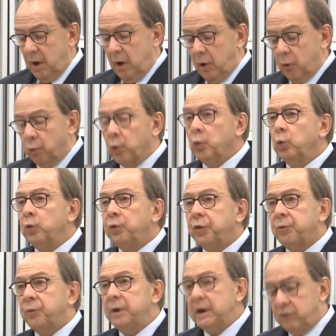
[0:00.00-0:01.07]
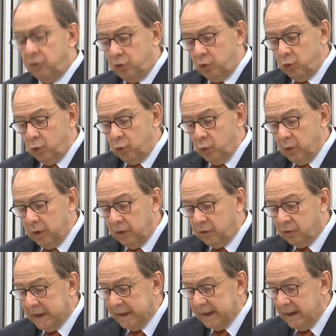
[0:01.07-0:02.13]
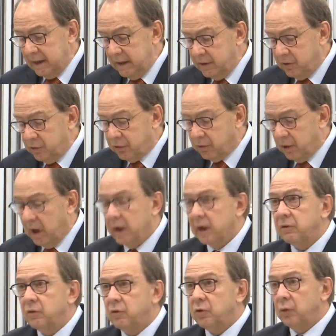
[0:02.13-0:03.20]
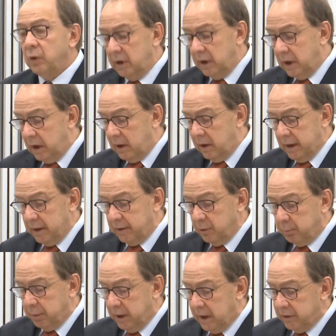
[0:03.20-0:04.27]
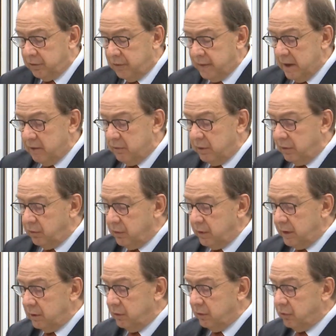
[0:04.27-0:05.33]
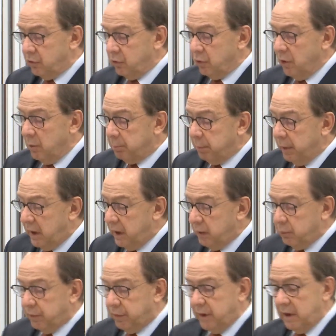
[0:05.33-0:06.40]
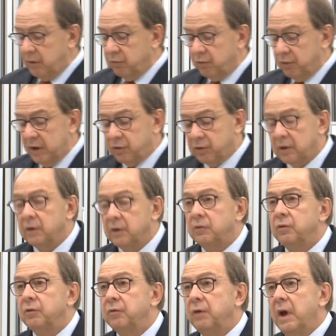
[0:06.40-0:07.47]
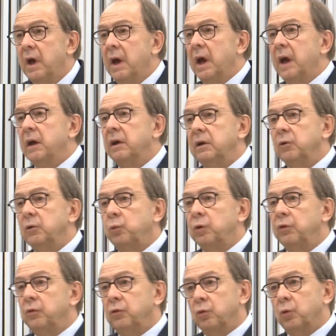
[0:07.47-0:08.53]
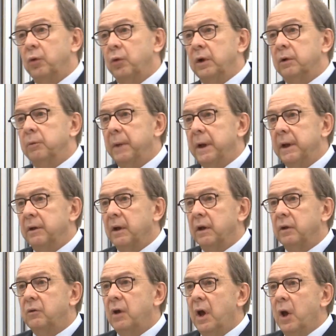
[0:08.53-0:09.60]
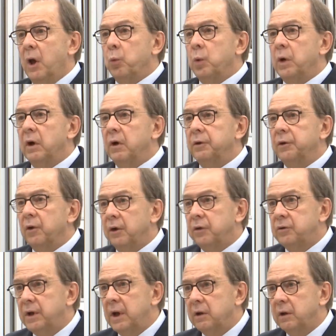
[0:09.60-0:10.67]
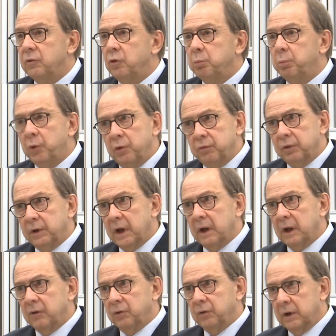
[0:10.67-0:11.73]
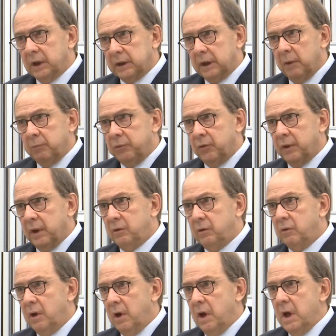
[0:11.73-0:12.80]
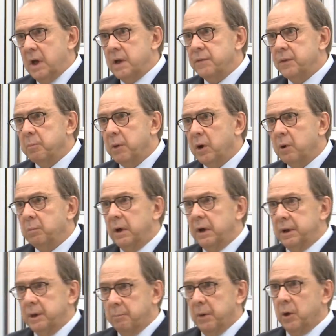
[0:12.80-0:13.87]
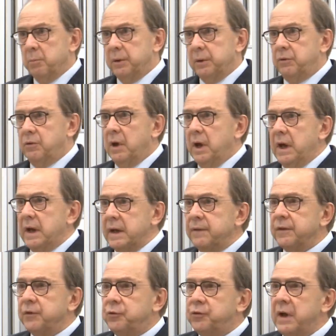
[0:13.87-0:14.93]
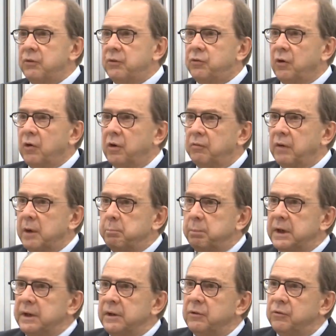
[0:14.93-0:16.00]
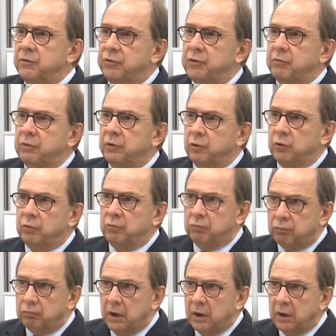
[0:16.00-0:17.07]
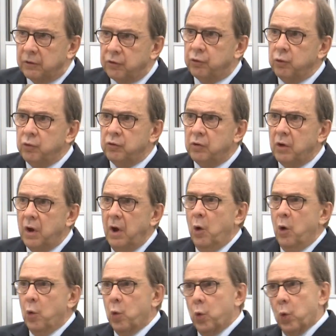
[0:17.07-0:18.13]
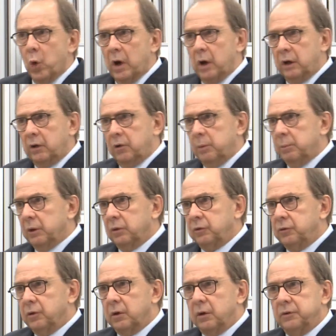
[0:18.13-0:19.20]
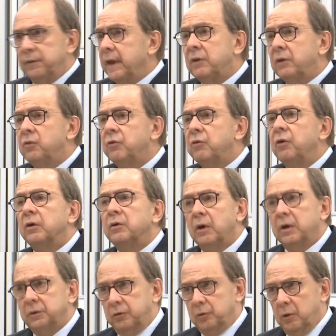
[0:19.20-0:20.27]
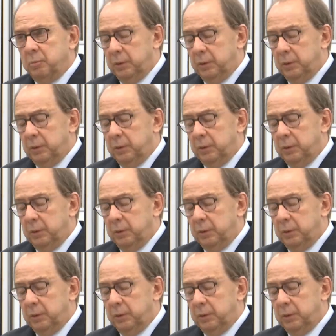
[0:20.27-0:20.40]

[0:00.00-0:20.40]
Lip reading: Rule 3.2 is clearly designed to allow and oblige the evidence leaders to comply with their investigative and inquisitorial mandate. We are not here to prove a case, and I'll come to that in a moment, in the sense of a pleaded civil suit or a criminal charge. That is not our job.